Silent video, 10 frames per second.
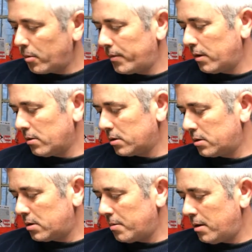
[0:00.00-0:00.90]
It looks to
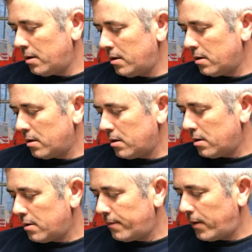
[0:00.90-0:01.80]
be
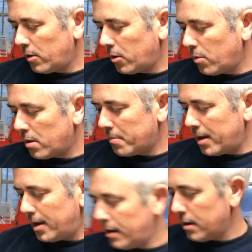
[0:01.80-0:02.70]
fairly well
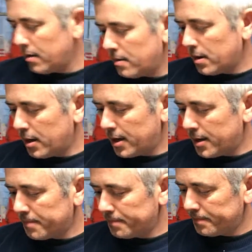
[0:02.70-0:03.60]
made,
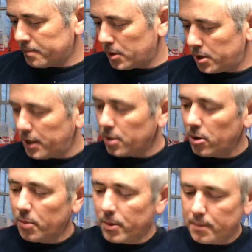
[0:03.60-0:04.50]
machined
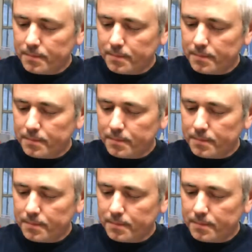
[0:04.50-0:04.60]
aluminum.